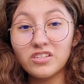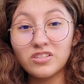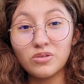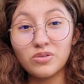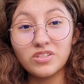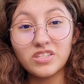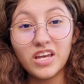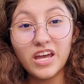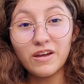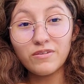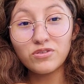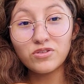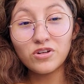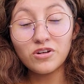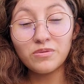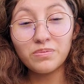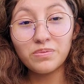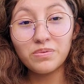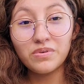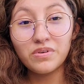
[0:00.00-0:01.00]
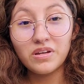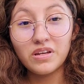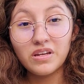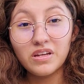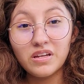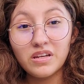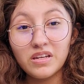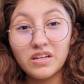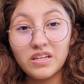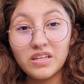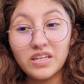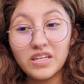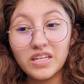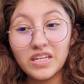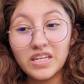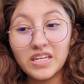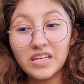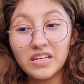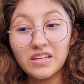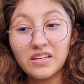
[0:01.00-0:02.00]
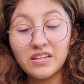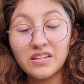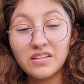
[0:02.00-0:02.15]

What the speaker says: So it's F sharp, E,